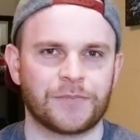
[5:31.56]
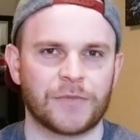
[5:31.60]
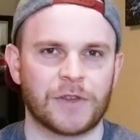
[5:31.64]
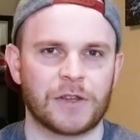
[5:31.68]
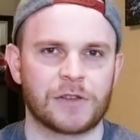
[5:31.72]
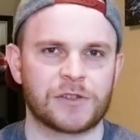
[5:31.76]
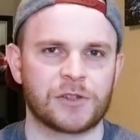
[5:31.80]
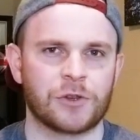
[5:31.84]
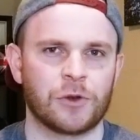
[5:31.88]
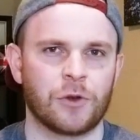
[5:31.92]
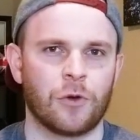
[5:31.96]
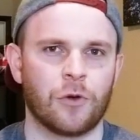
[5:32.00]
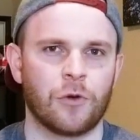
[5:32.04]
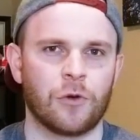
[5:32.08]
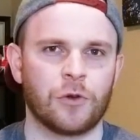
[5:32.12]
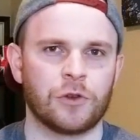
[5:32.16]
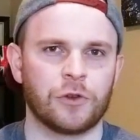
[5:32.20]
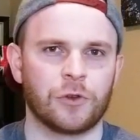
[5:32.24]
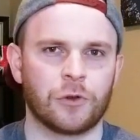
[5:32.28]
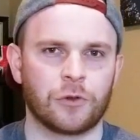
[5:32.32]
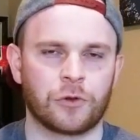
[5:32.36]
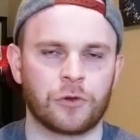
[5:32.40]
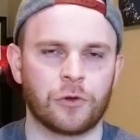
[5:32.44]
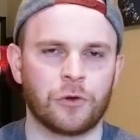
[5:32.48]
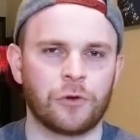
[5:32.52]
So
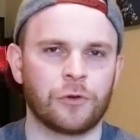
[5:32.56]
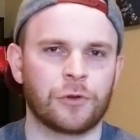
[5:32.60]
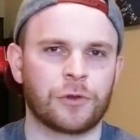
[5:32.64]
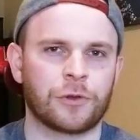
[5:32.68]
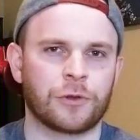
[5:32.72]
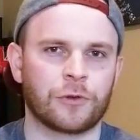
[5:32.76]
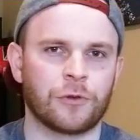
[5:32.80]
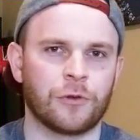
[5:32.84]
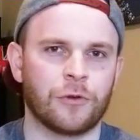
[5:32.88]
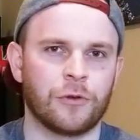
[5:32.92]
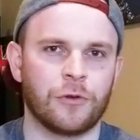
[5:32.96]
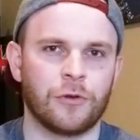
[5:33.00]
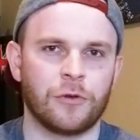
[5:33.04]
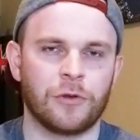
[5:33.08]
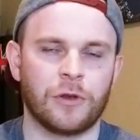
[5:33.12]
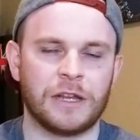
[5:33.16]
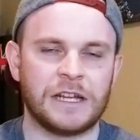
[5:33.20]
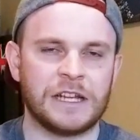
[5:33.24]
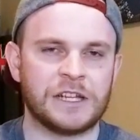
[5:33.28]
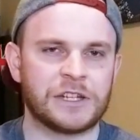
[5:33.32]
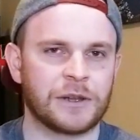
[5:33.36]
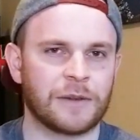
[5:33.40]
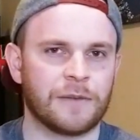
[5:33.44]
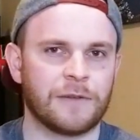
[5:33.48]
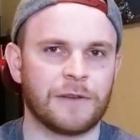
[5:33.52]
you'll go through
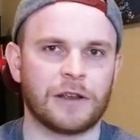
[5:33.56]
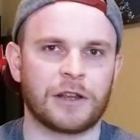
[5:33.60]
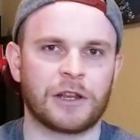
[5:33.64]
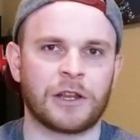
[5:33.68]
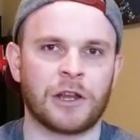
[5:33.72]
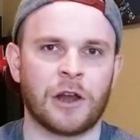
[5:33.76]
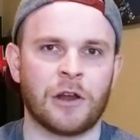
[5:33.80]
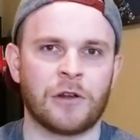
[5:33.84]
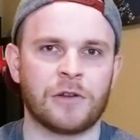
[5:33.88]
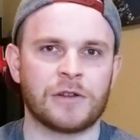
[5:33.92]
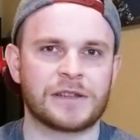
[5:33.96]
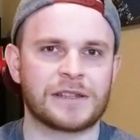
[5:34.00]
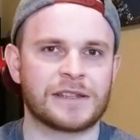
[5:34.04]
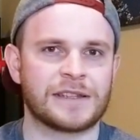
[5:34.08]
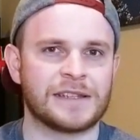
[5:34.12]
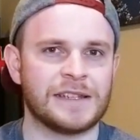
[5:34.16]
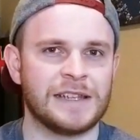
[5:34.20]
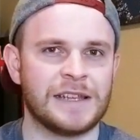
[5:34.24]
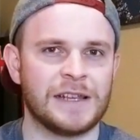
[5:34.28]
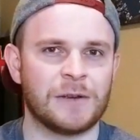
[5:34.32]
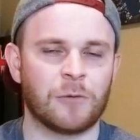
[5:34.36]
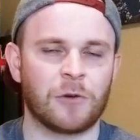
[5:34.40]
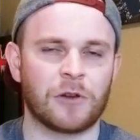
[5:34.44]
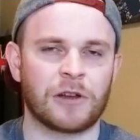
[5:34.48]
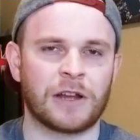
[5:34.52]
each of the accounts,
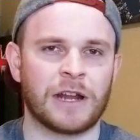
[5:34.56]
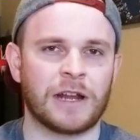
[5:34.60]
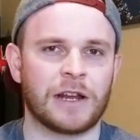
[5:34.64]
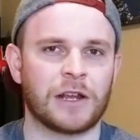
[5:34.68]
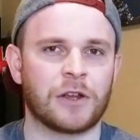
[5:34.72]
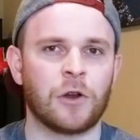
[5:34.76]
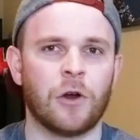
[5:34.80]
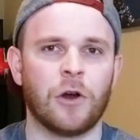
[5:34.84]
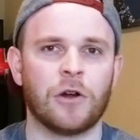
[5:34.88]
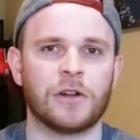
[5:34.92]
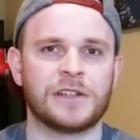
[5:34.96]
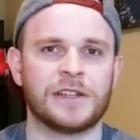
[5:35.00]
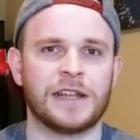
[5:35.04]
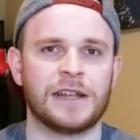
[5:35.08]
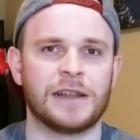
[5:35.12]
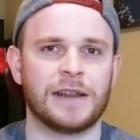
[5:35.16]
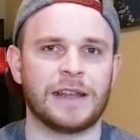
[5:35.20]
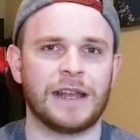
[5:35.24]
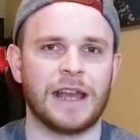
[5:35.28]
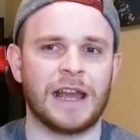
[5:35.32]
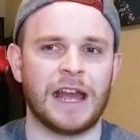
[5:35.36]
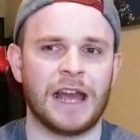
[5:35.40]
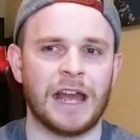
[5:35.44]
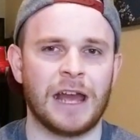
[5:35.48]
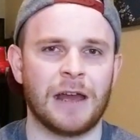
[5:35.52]
see what kind of content
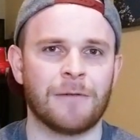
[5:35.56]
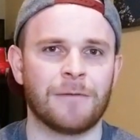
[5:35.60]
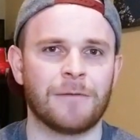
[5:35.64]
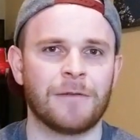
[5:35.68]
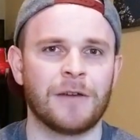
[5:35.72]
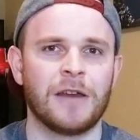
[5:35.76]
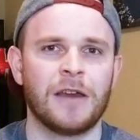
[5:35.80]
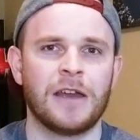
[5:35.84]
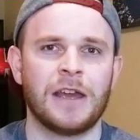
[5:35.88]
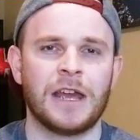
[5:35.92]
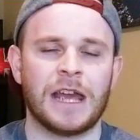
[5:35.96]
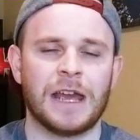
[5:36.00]
they have.